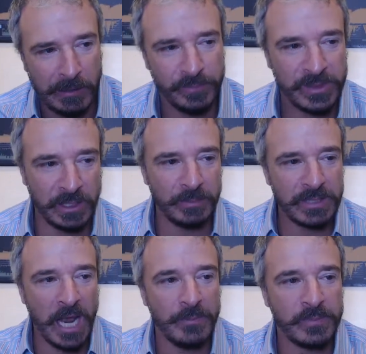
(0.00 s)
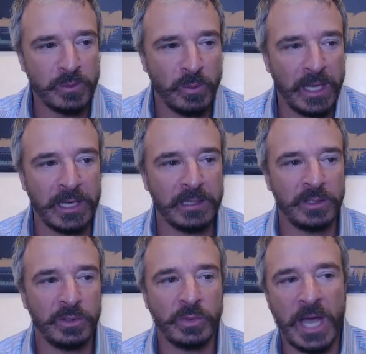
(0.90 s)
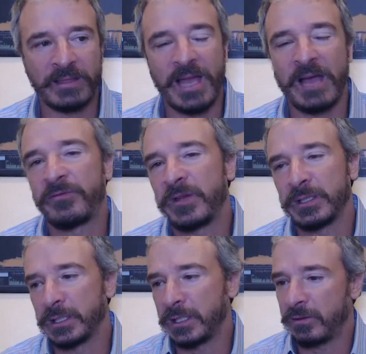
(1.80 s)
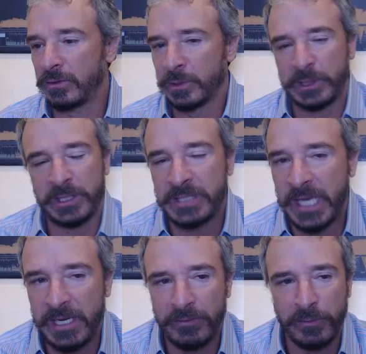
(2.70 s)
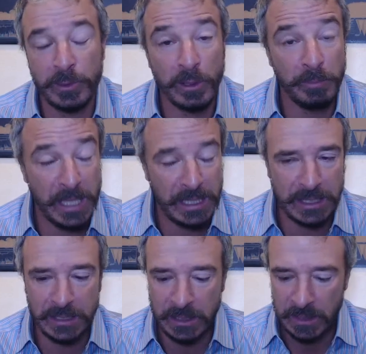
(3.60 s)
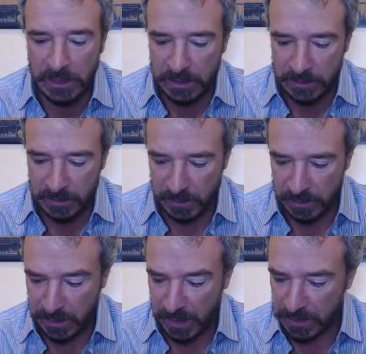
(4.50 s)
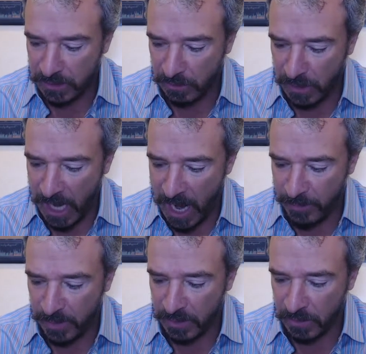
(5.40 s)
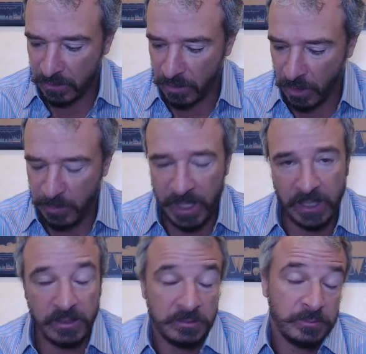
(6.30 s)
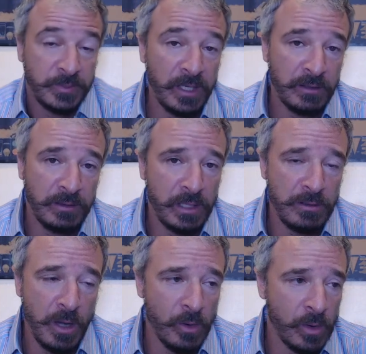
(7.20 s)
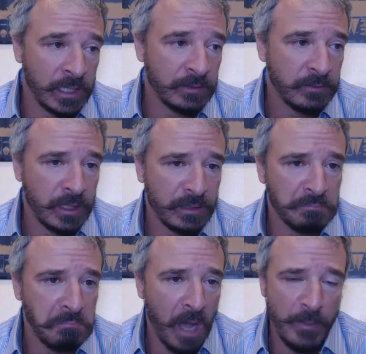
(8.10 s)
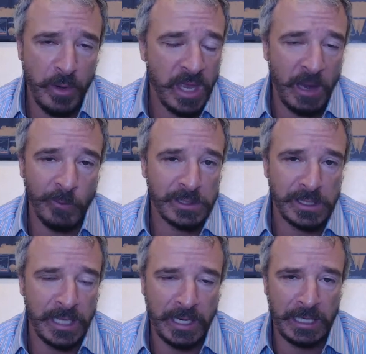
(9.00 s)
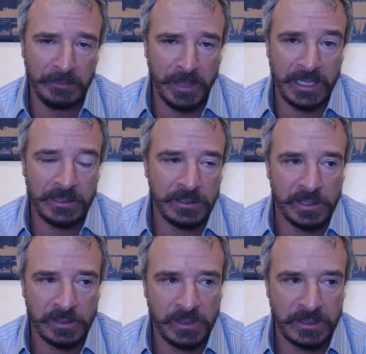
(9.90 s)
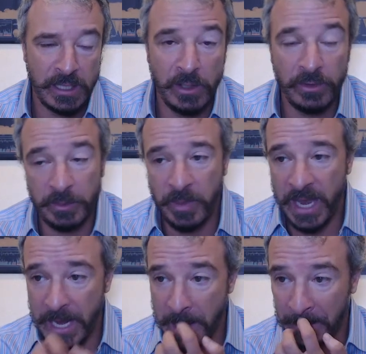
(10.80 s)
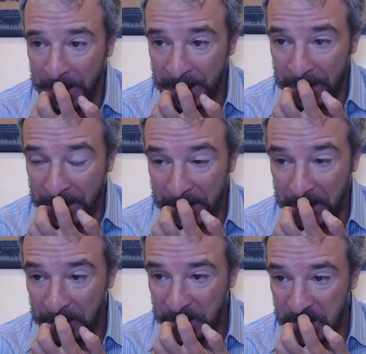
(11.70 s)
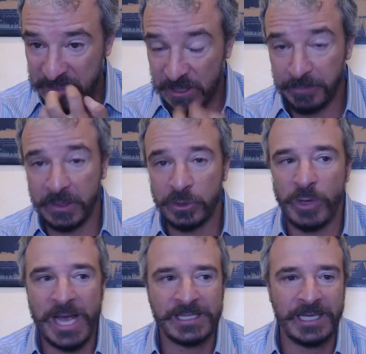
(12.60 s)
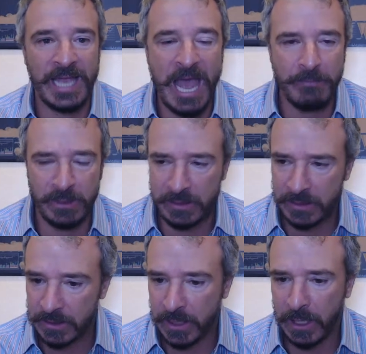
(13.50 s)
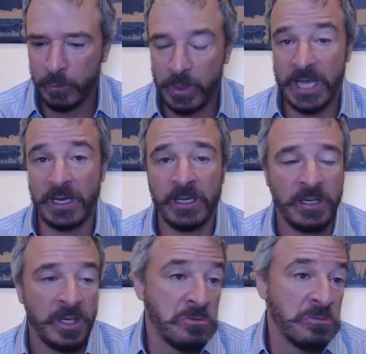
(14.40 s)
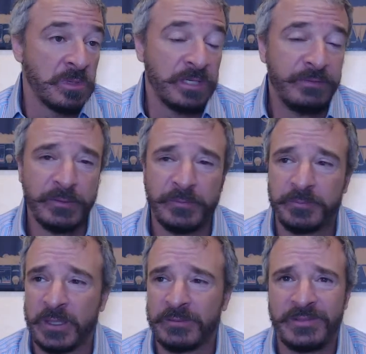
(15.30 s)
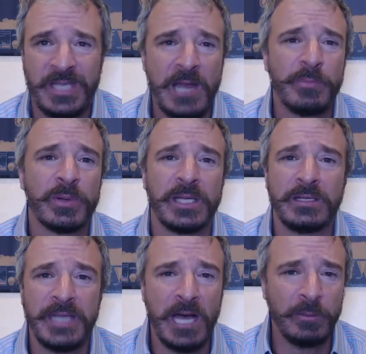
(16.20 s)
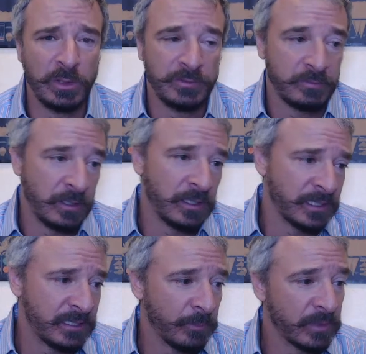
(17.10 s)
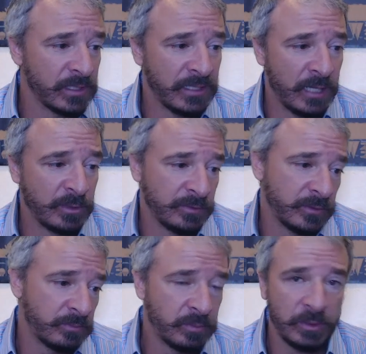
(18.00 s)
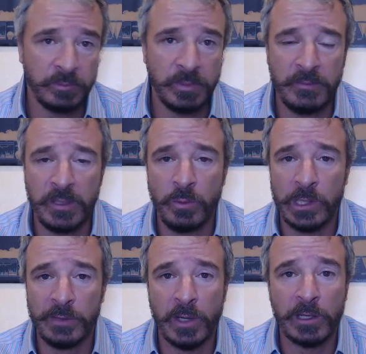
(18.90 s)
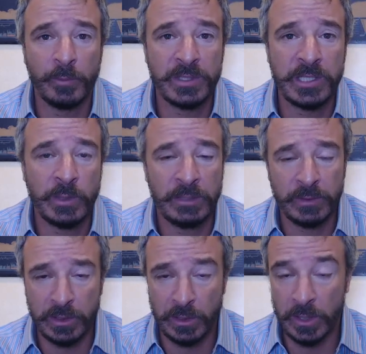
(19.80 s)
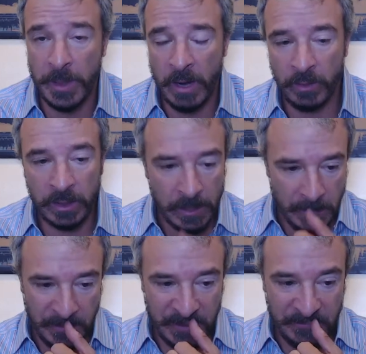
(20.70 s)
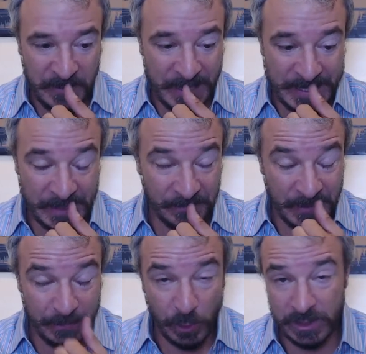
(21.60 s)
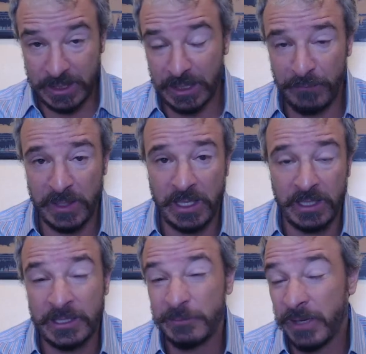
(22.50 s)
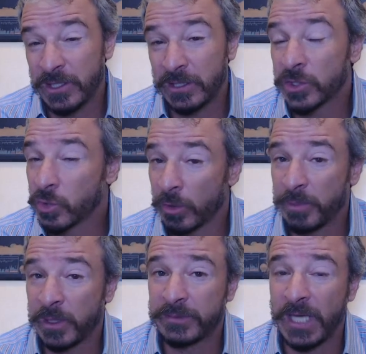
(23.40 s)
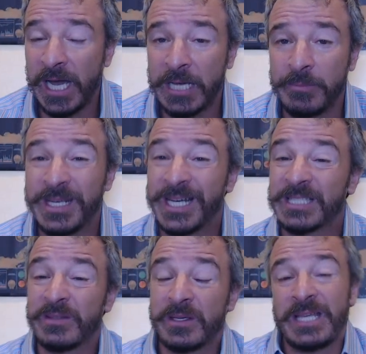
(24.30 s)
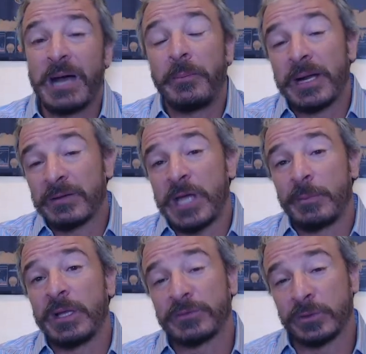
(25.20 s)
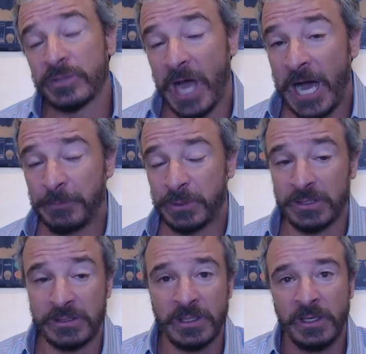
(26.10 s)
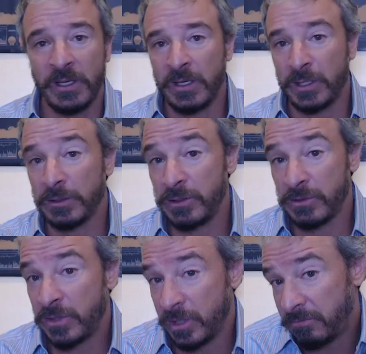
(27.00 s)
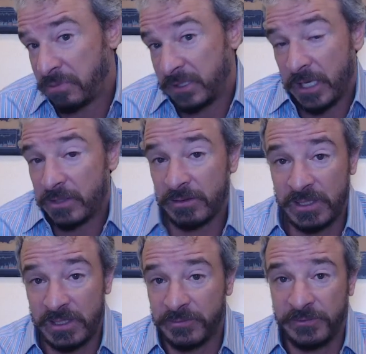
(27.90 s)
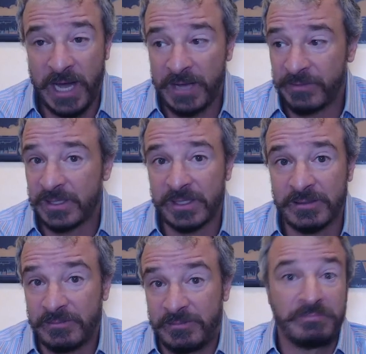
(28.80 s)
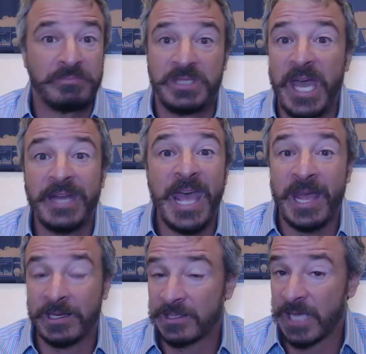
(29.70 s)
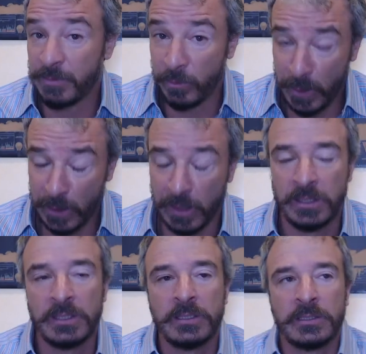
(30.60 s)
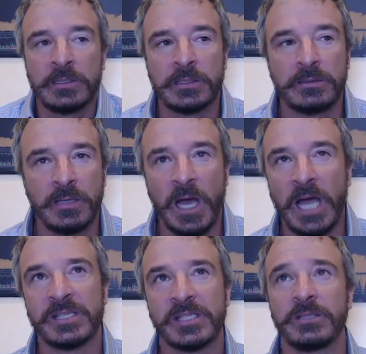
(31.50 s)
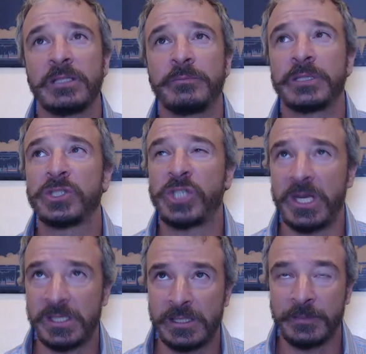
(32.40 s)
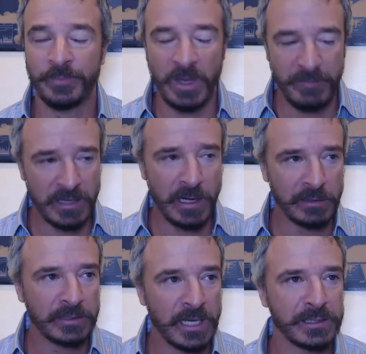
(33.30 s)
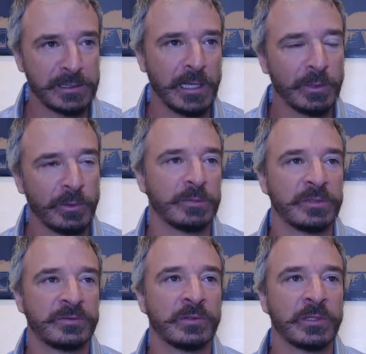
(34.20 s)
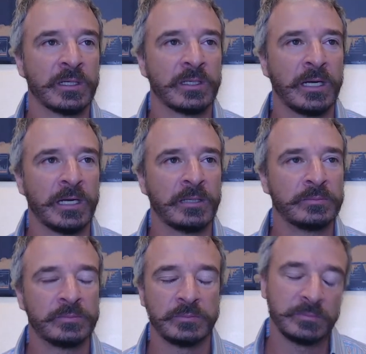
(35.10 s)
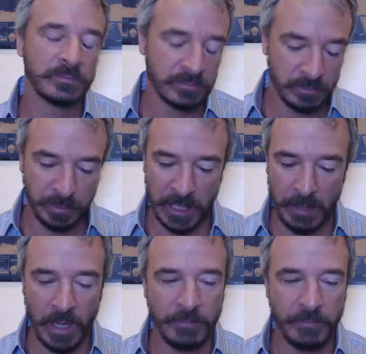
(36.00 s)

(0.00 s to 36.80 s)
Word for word: Sometimes when you got that feeling and you're looking at the data and from your opinion, there's things that are going to happen that are big. then you go on it. And I'm okay risking that kind of money just because I know that the payout, you know, if something drastic happens and we get a, even if a 10% down move, well, I guess 10% down move would give me well over 100% rate of return on that one. But if we got something more significant, and especially in a short period of time, because of the amount of time left on those options, you know, you could potentially see a 5, 6, 10x type of winner. I still have been chasing. I've had a $100,000 winner before, but I'm